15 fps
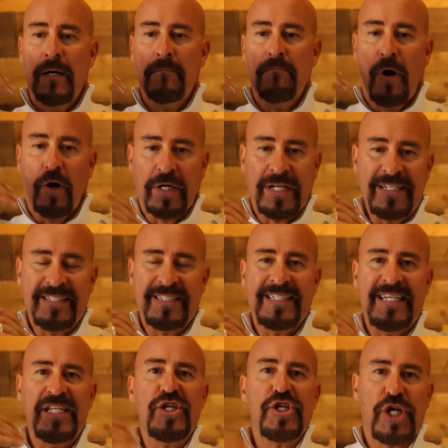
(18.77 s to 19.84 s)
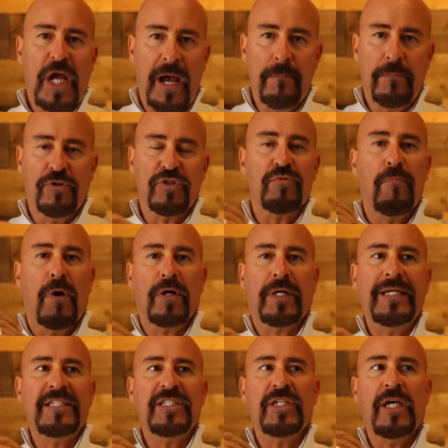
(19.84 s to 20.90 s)
Markets in shambles,
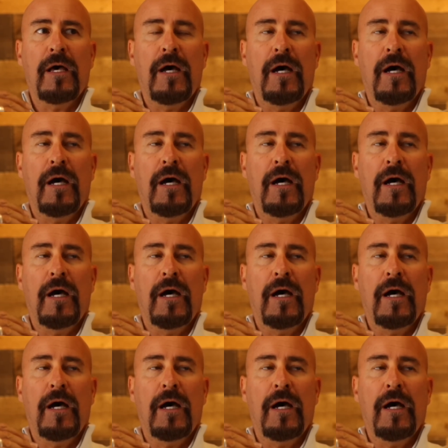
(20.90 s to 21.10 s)
markets